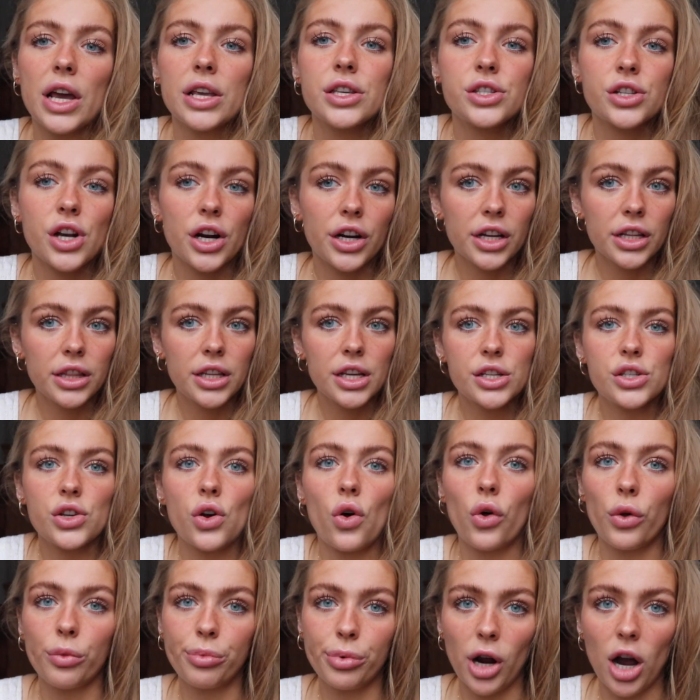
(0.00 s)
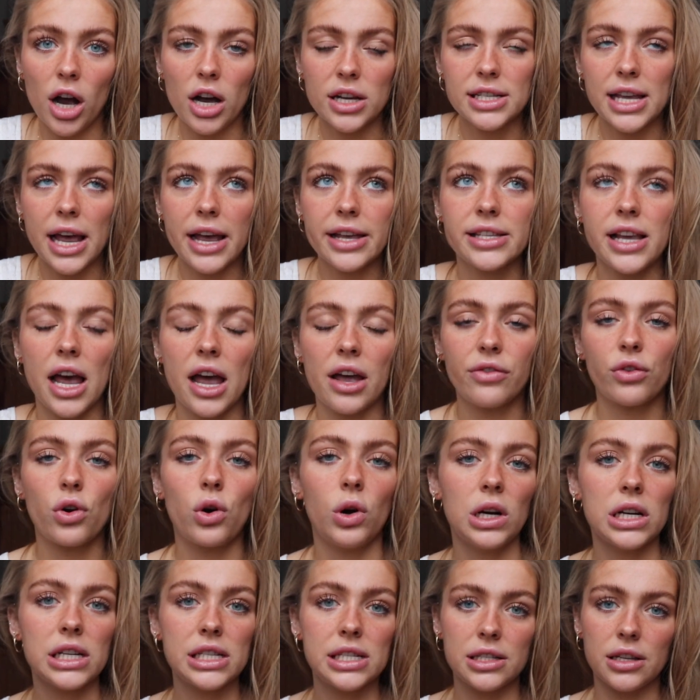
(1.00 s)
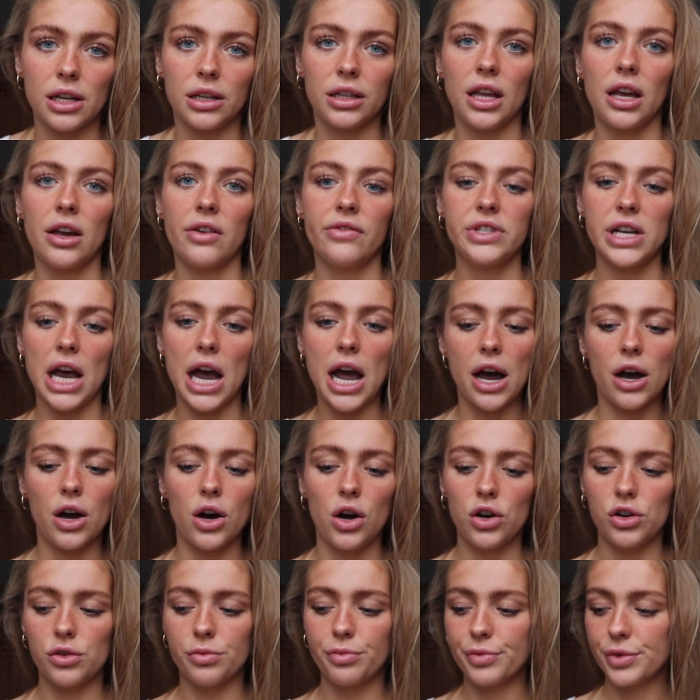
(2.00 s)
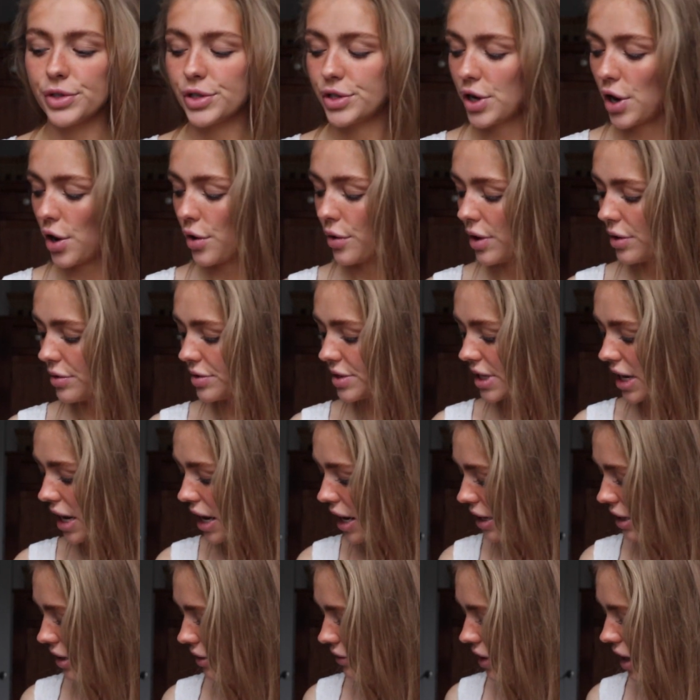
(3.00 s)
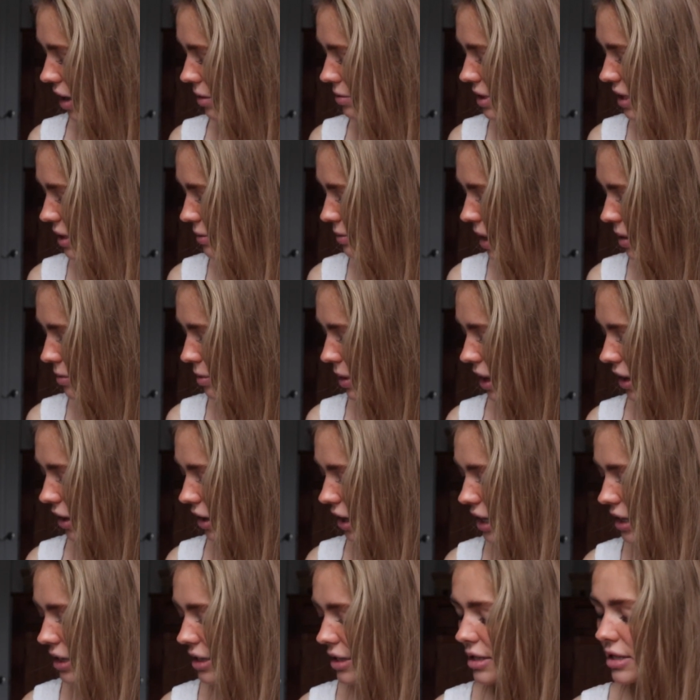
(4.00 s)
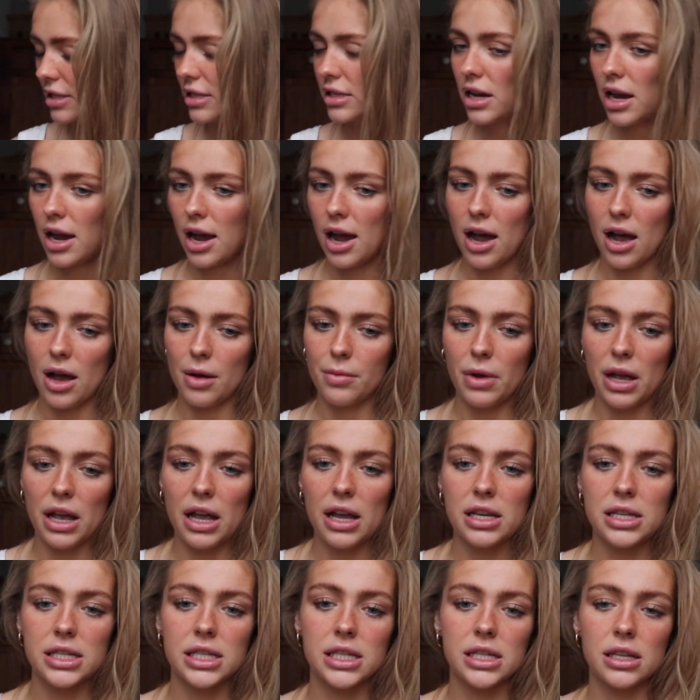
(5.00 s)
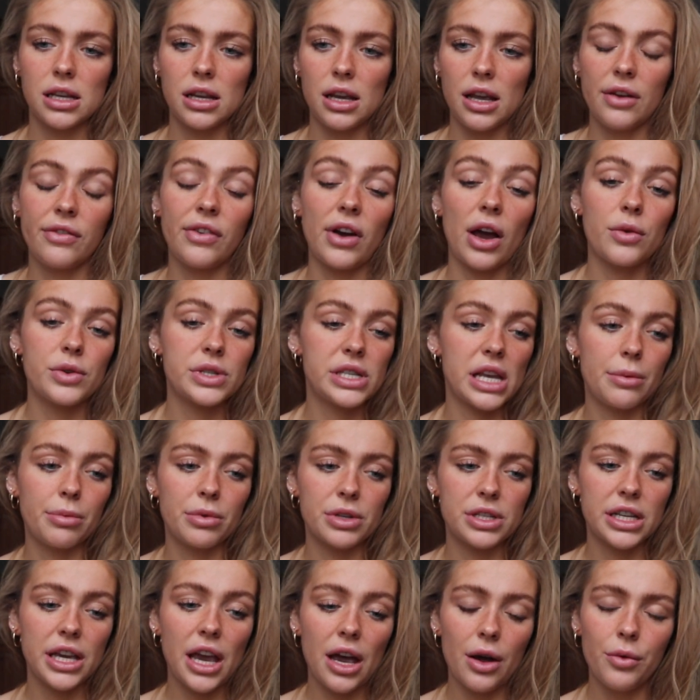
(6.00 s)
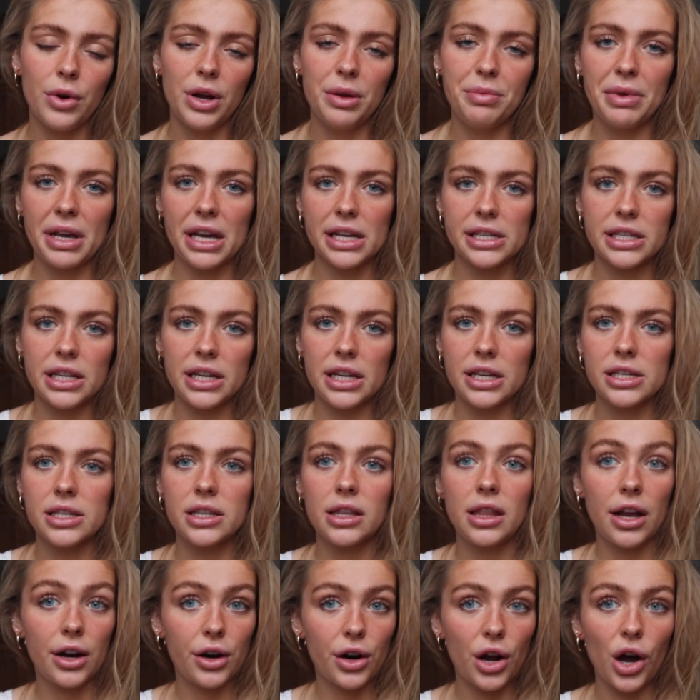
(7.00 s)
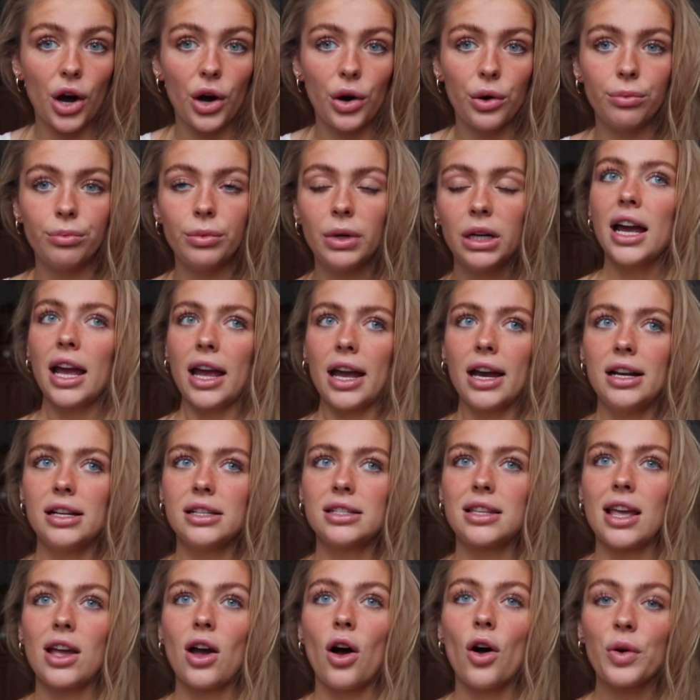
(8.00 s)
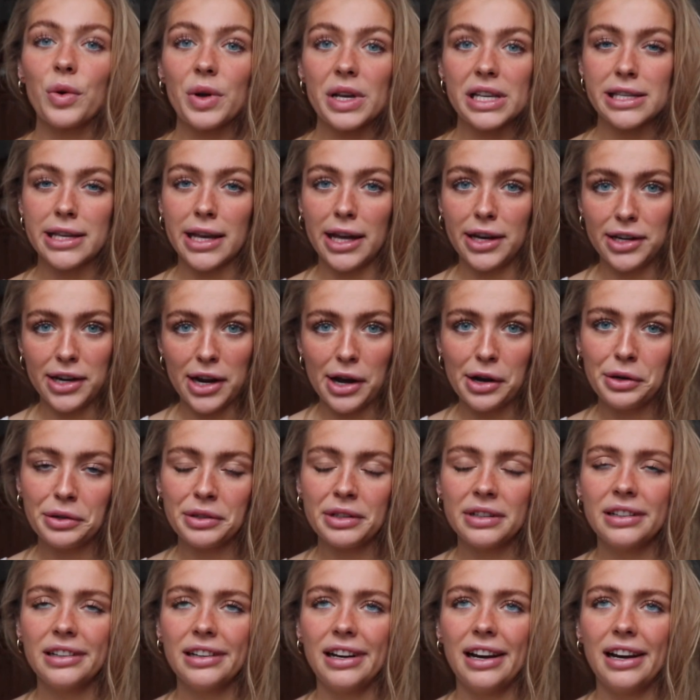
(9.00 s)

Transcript: I started this whole process, I of course still lived at home. So it was kind of up to my parents if I was able to get one, because it is their home. And they always said no.